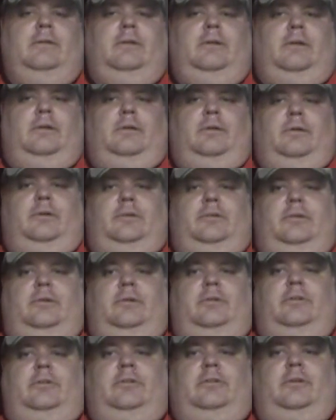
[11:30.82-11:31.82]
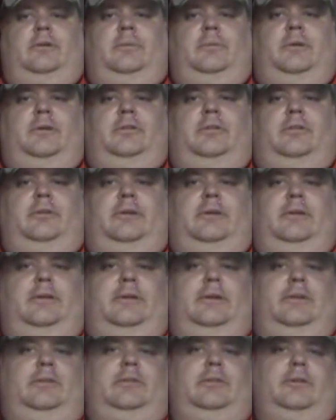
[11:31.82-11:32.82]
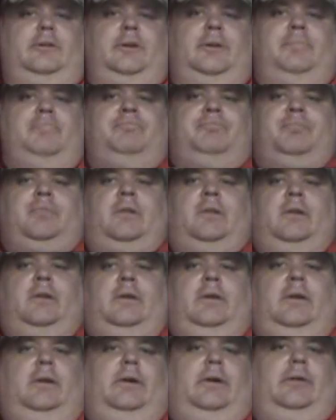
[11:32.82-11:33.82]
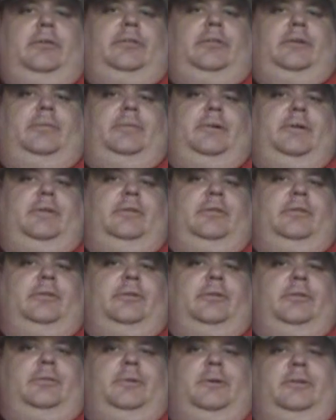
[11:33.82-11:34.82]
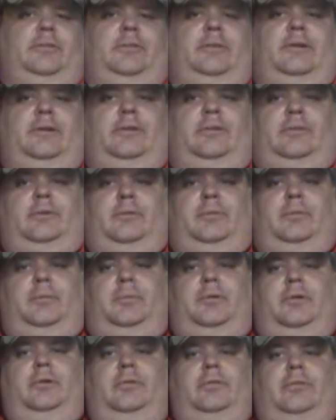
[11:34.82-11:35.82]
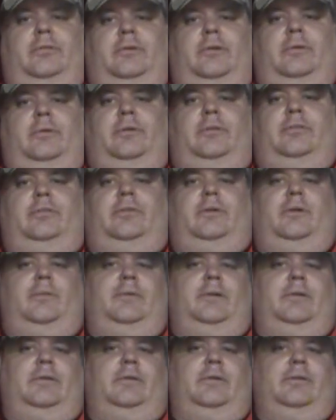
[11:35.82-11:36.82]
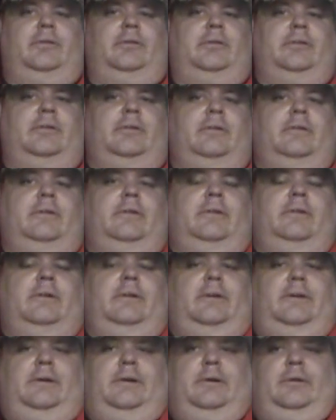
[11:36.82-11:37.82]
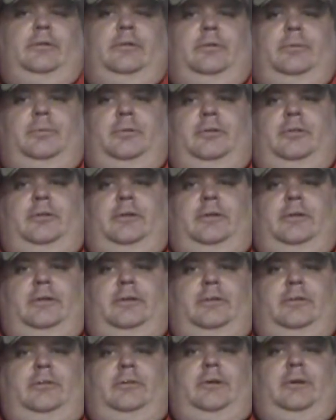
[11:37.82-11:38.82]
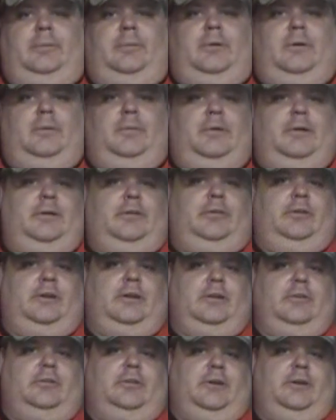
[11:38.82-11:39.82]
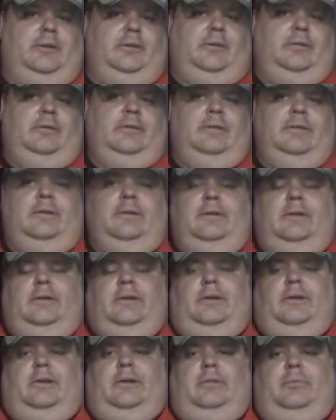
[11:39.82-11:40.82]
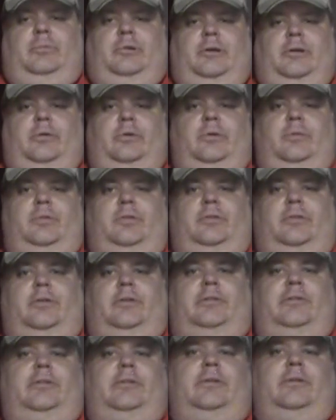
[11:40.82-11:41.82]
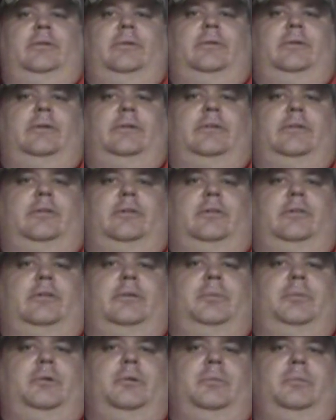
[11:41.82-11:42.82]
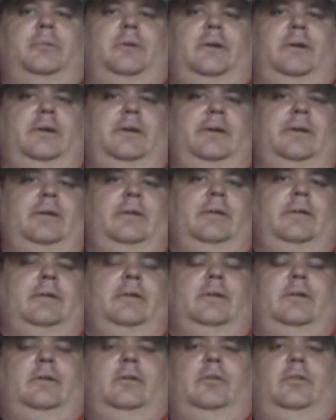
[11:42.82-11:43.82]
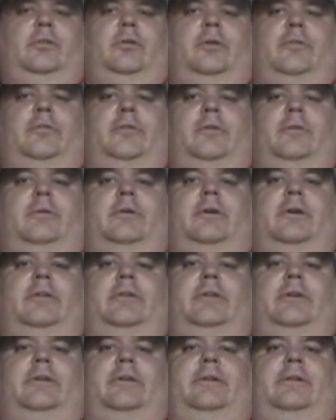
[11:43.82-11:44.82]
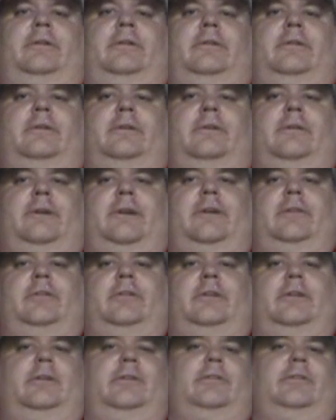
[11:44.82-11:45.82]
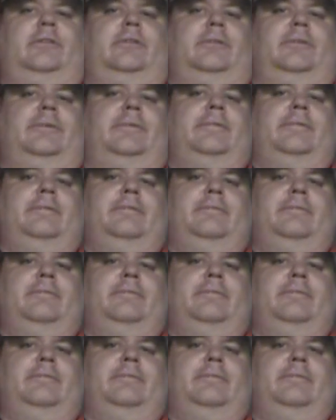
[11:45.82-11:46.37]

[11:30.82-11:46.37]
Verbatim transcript: you know you do, just uh, make sure you hit like, subscribe. I also have my other social links down in the description below for other ways to follow me. Of course, I also appreciate like, subscribe on my second channel, in Brett Hornby Shorts, where I exclusively put my short form content on that channel. So